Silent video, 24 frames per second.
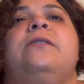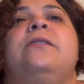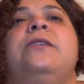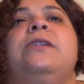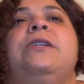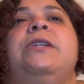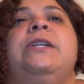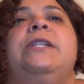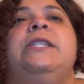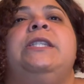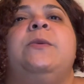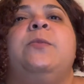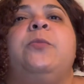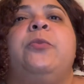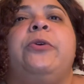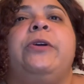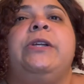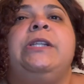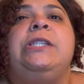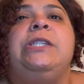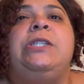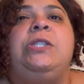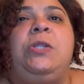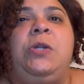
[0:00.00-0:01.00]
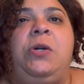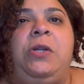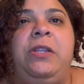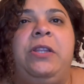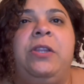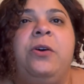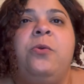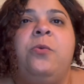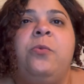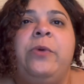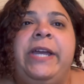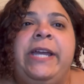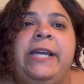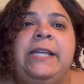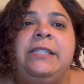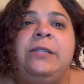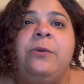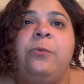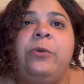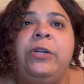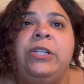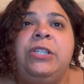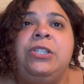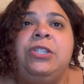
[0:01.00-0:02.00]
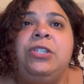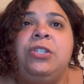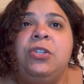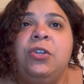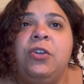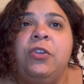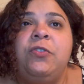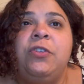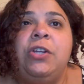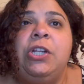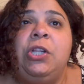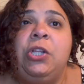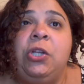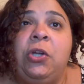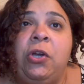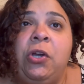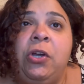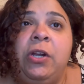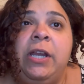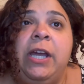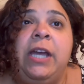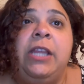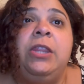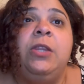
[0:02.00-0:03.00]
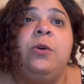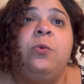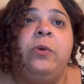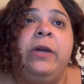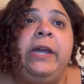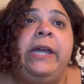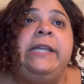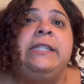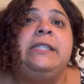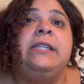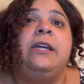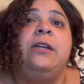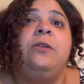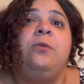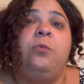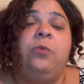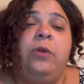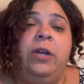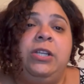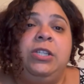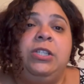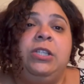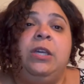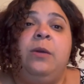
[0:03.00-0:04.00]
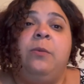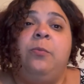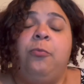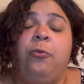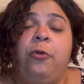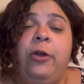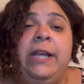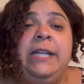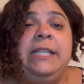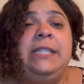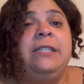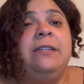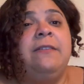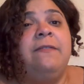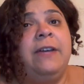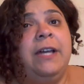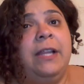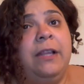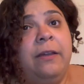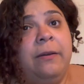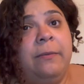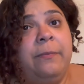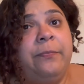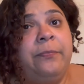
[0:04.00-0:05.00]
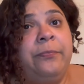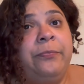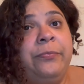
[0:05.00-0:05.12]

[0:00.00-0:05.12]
It's important to know the ways in which children learn and the ways in which their brains develop.